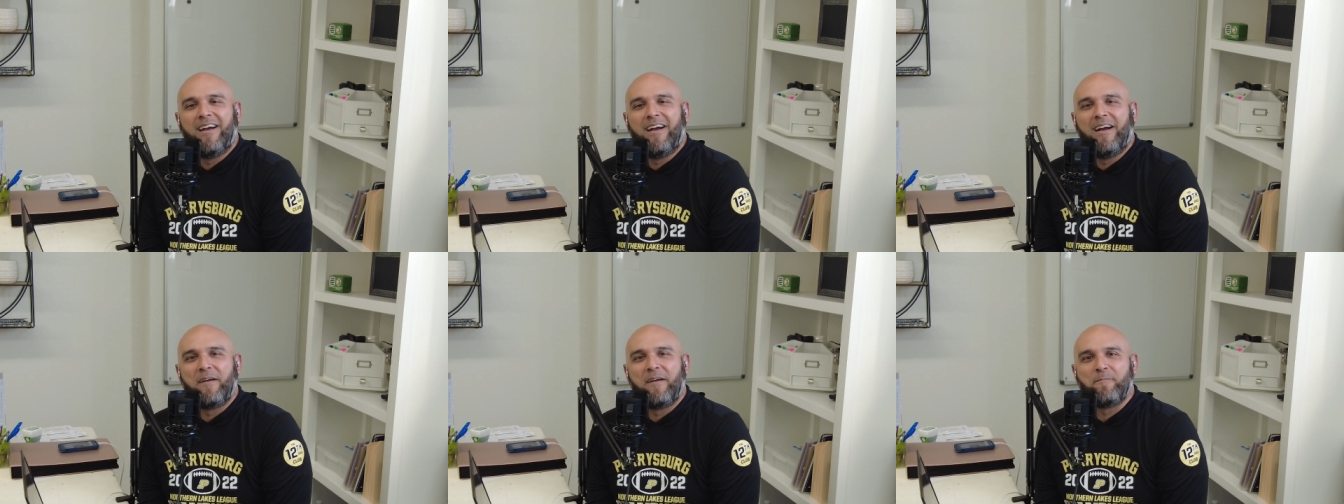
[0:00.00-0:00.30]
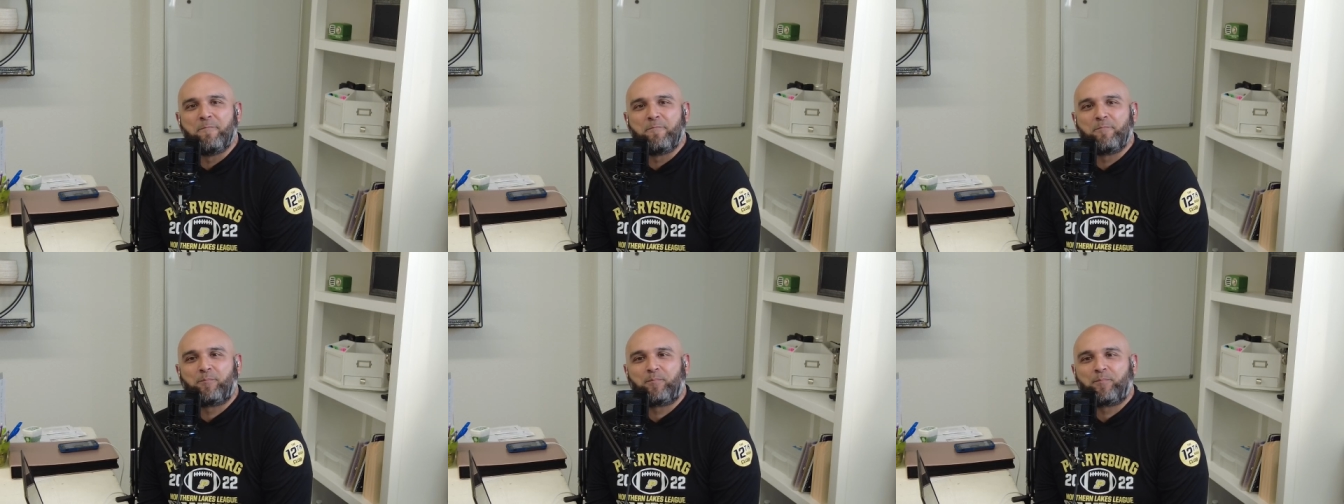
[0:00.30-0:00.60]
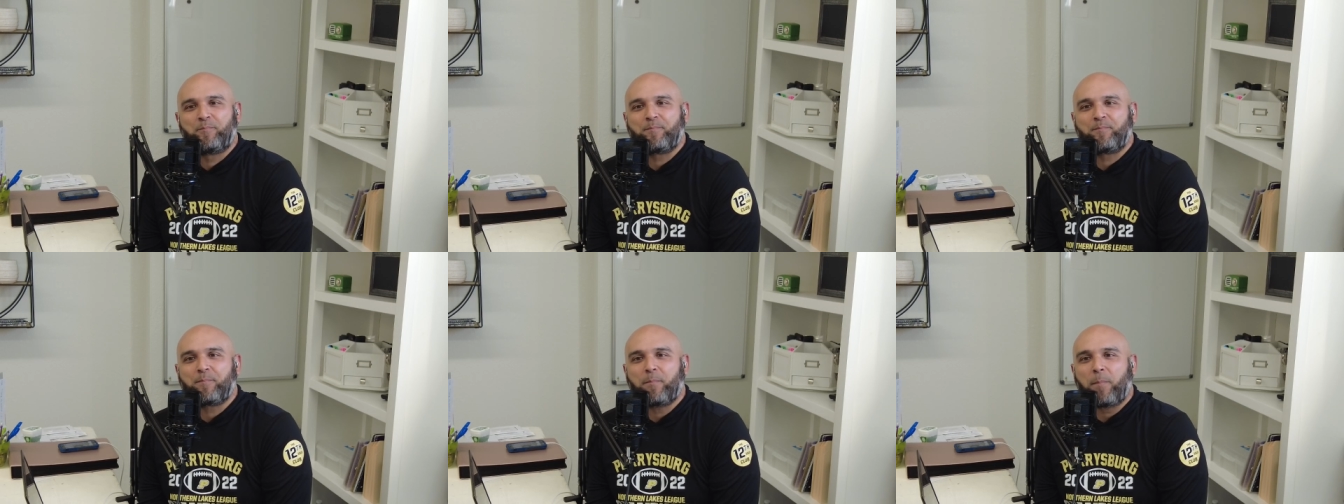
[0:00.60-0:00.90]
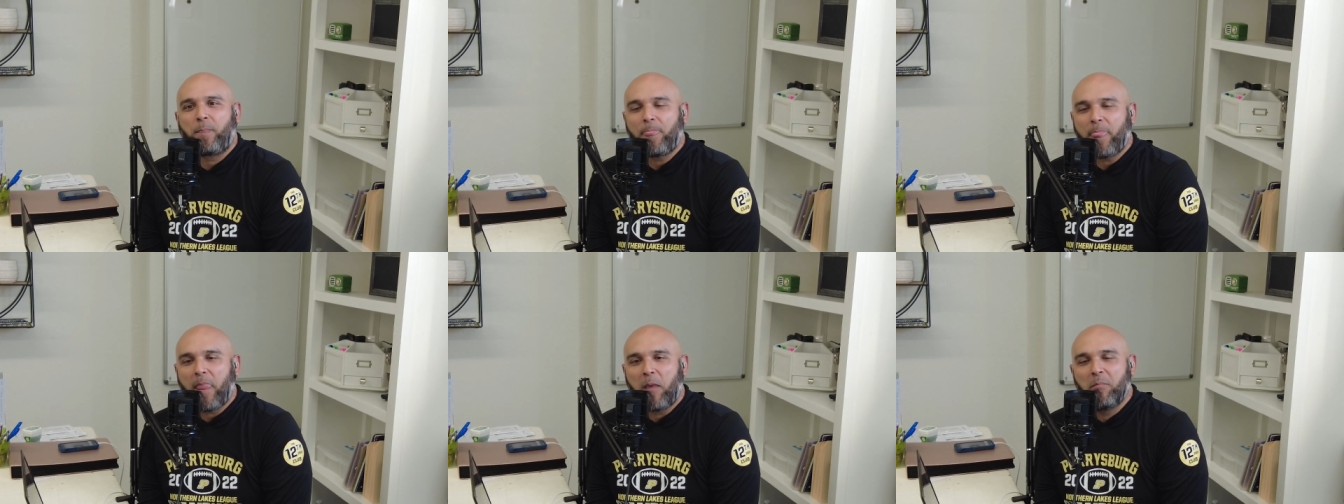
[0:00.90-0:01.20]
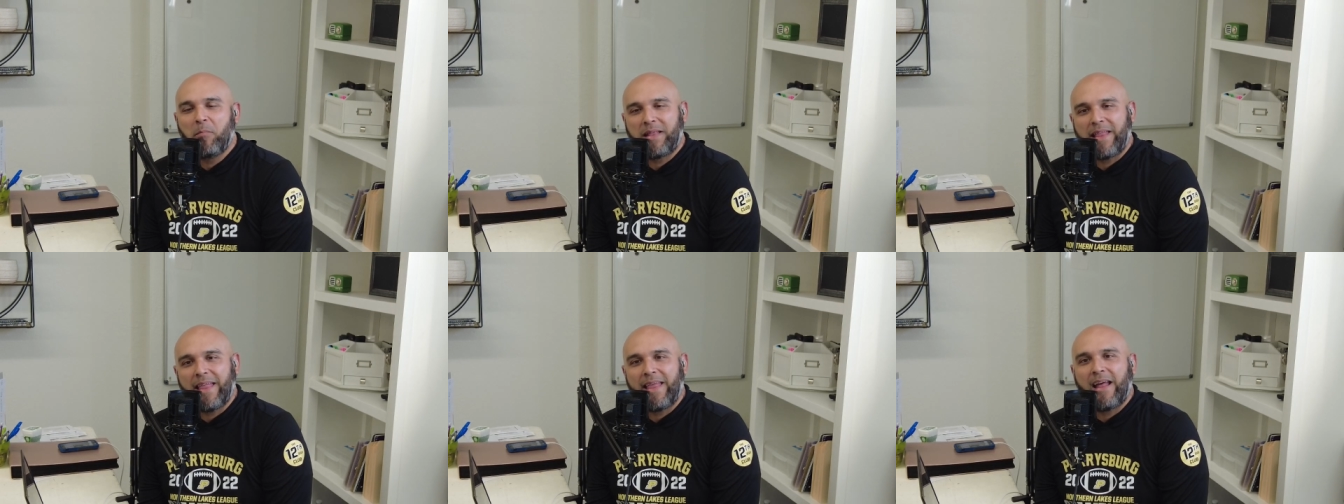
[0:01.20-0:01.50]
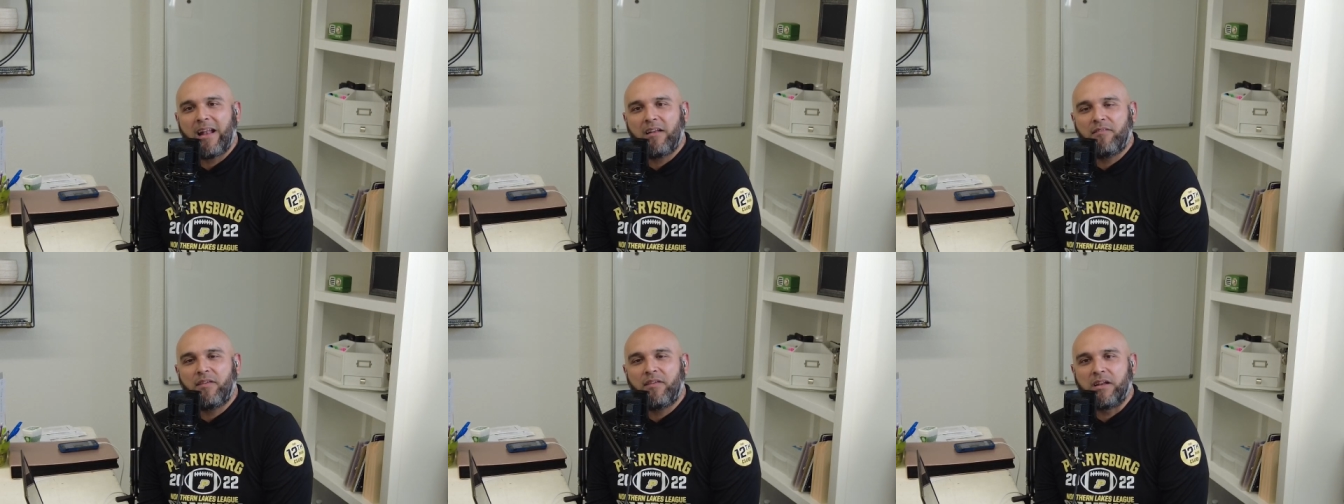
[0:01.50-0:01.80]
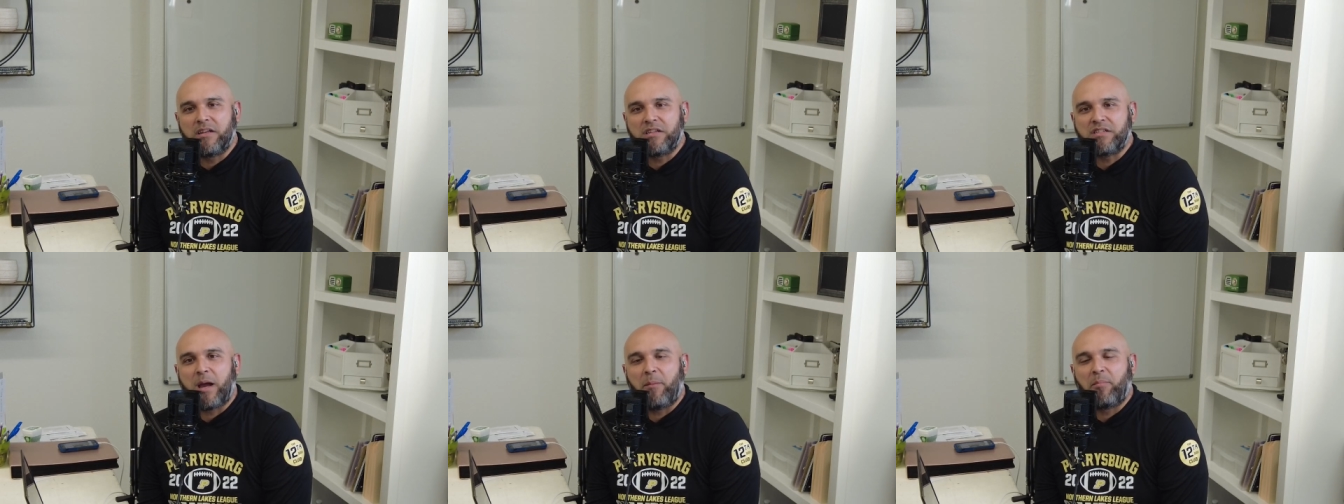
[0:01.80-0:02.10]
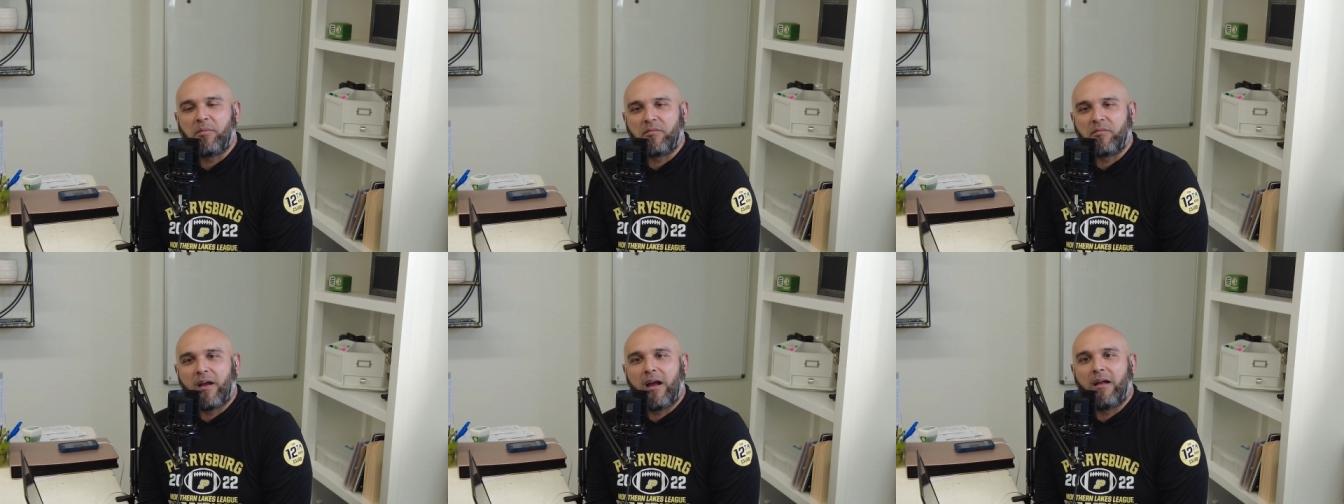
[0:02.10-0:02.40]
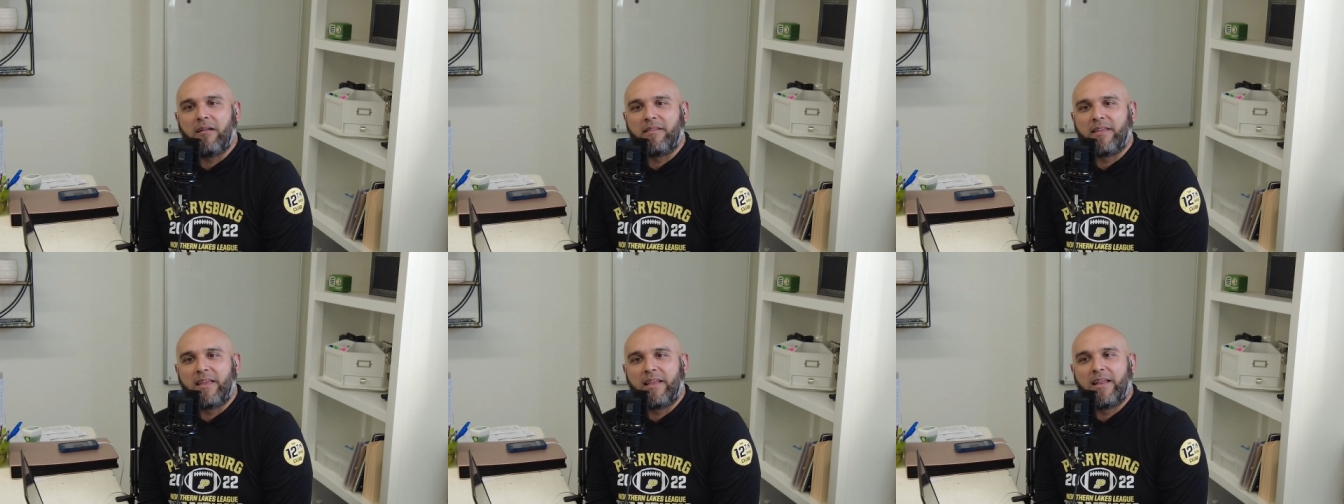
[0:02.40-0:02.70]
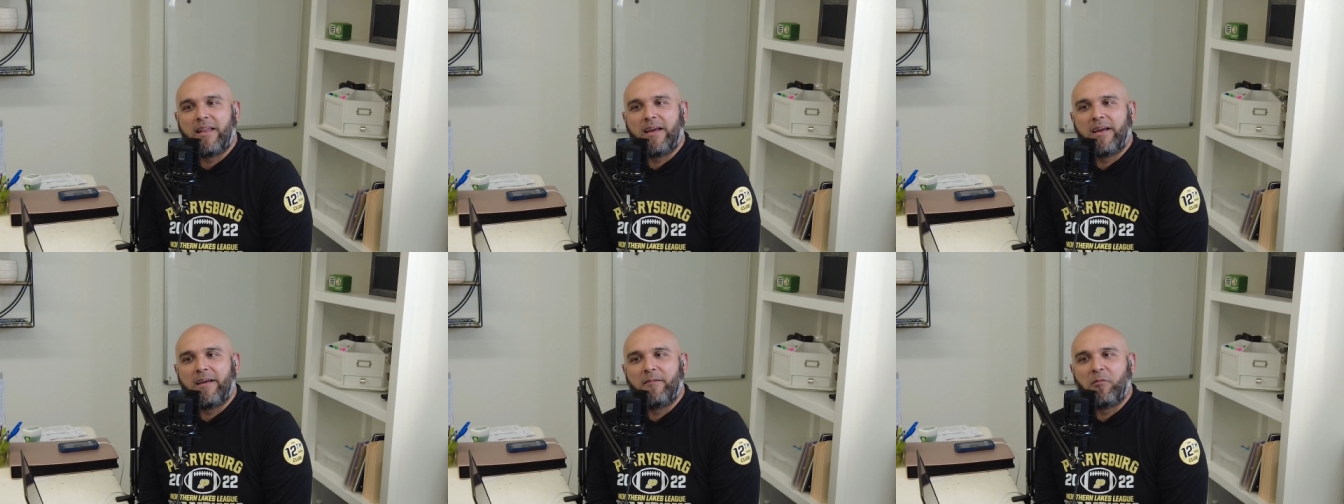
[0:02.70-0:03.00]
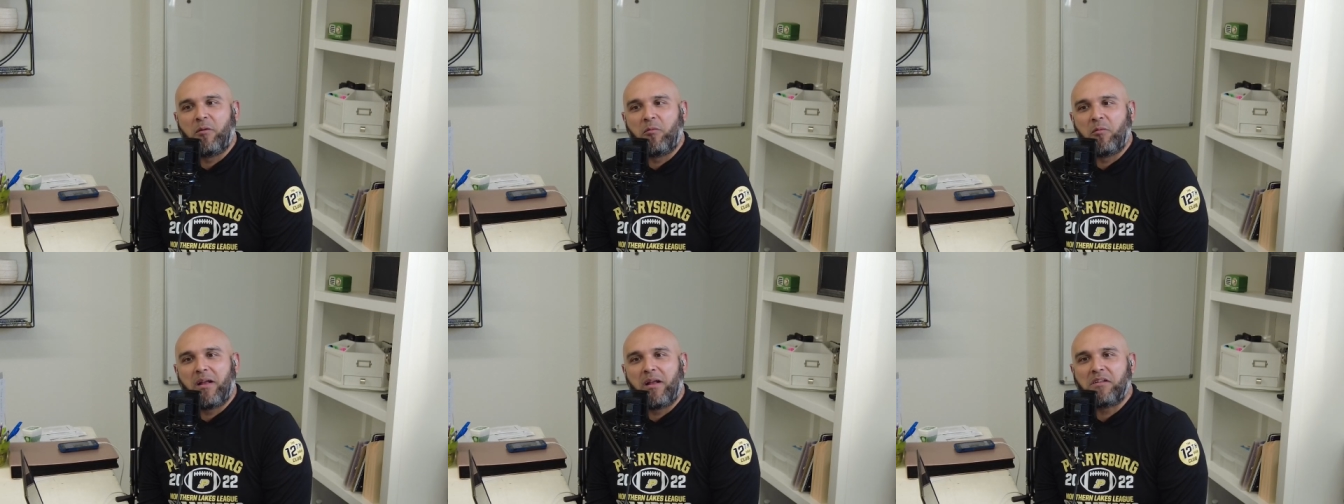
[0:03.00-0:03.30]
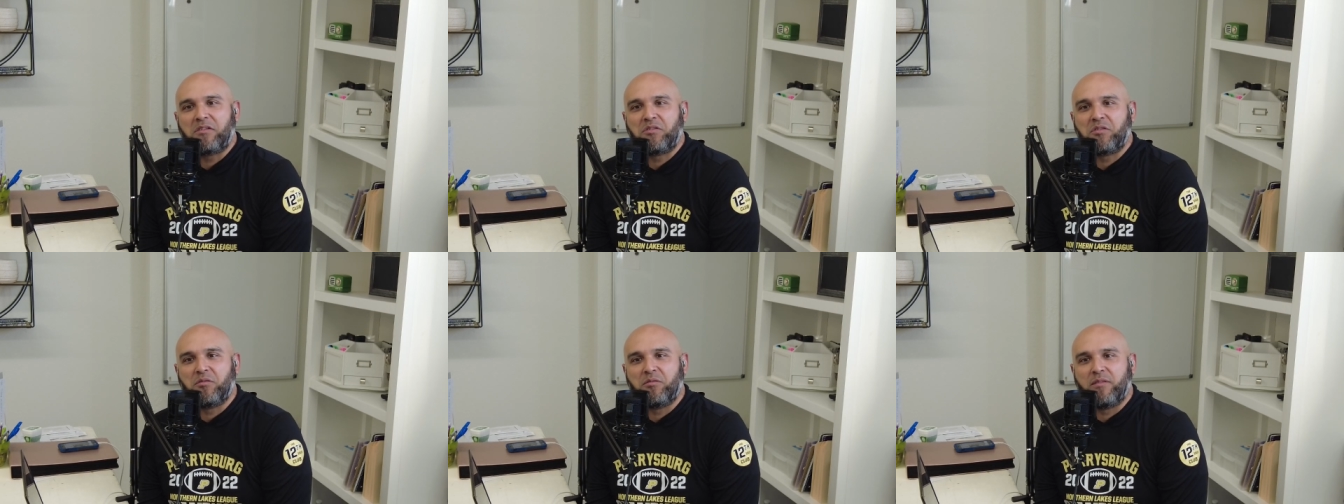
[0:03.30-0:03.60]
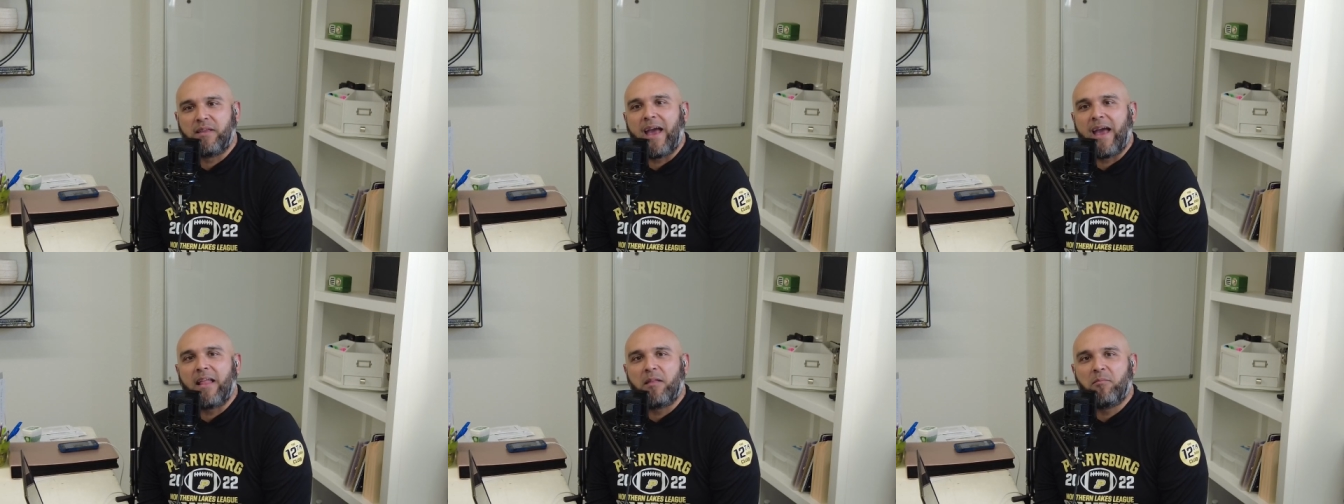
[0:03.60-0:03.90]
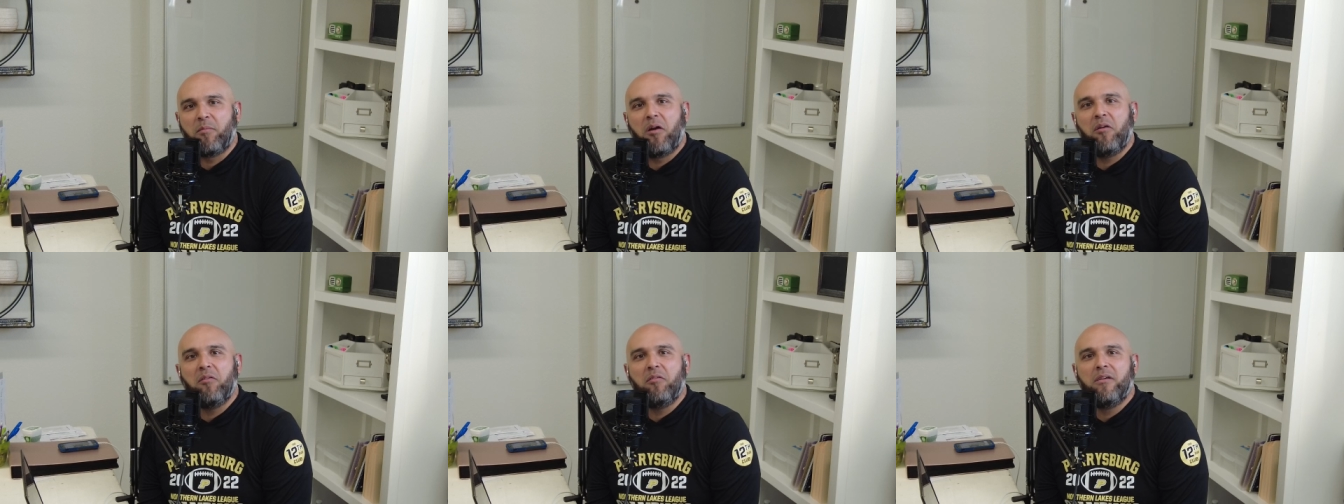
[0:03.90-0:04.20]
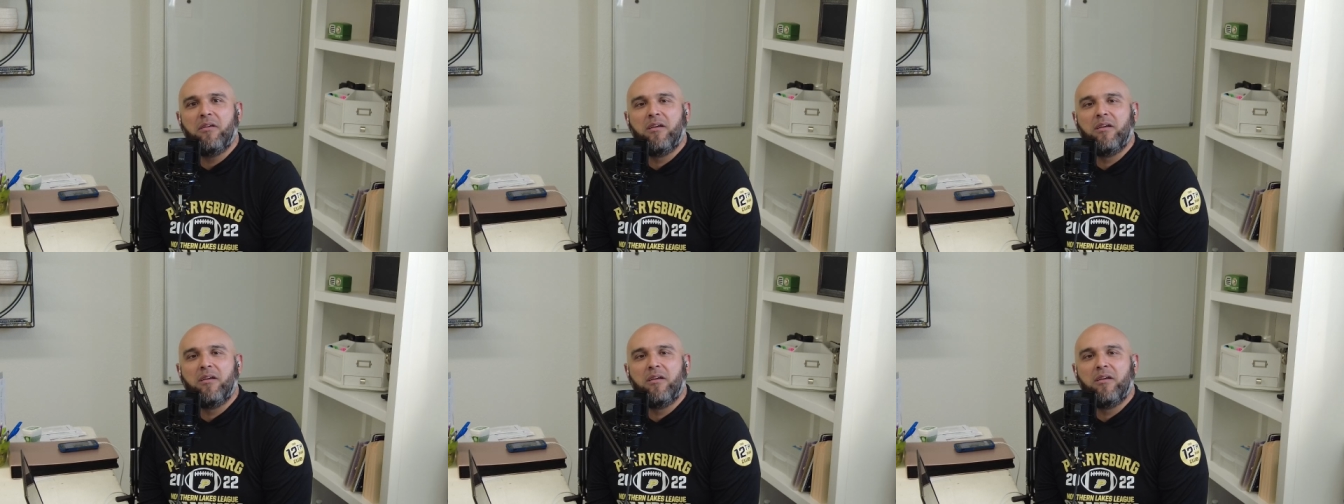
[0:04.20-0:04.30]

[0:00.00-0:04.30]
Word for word: Um, But they had a lot of fun shopping around. Then uh, we went to the Alamo,